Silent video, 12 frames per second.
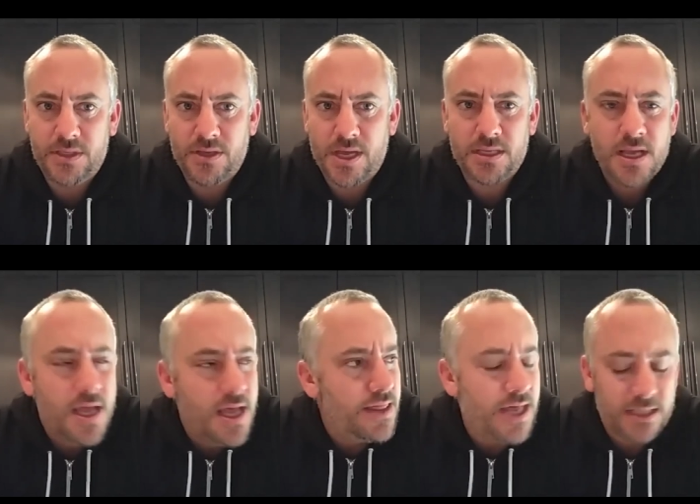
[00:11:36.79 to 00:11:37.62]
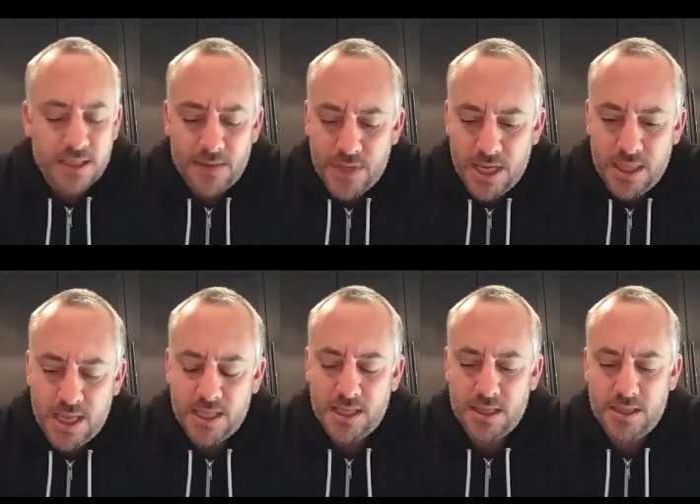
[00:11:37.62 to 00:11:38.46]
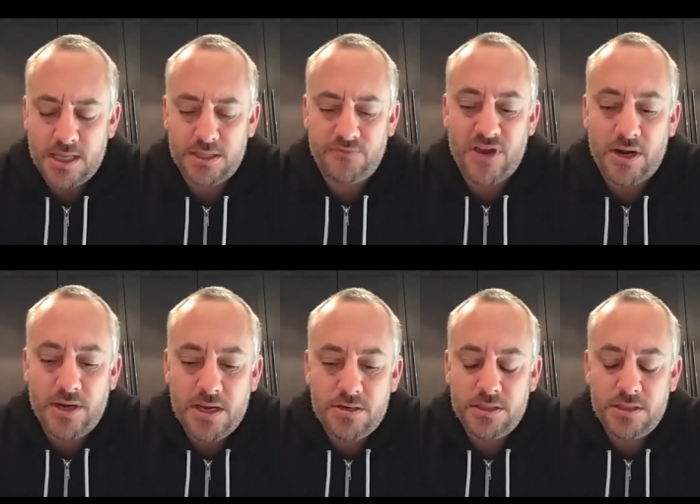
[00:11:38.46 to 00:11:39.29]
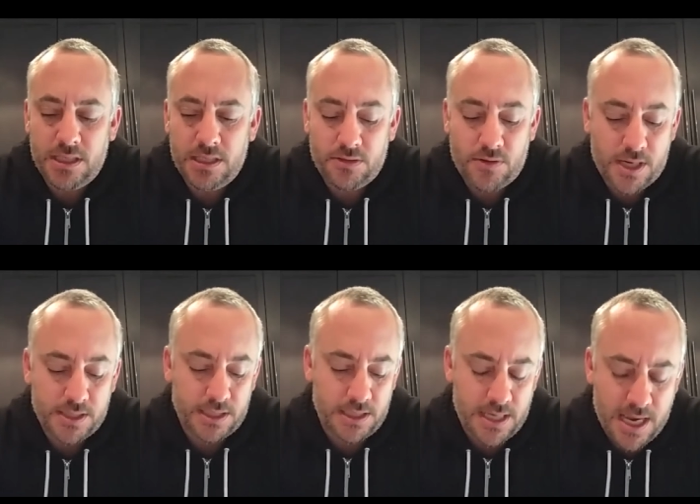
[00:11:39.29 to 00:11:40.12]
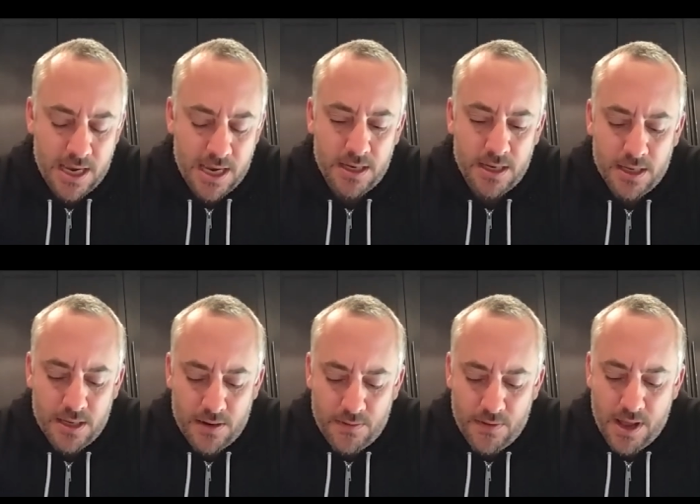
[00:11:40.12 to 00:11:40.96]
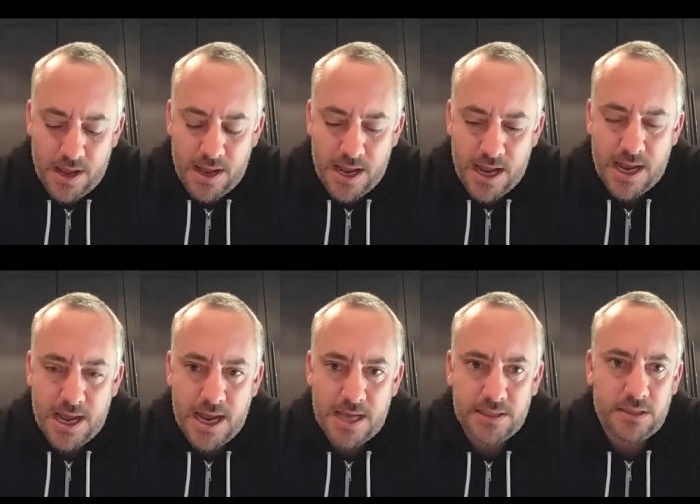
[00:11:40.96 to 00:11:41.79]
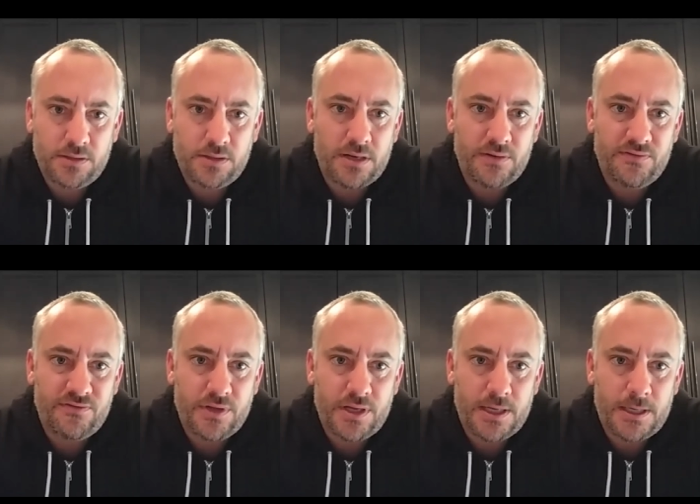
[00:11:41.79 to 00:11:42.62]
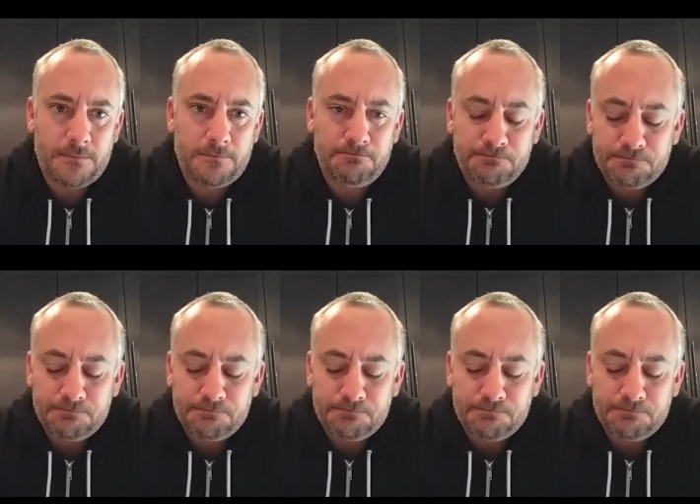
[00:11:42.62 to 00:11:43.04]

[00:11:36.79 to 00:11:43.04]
So that's that's something that that's very interesting to us and, and uh, ha- has a lot of um,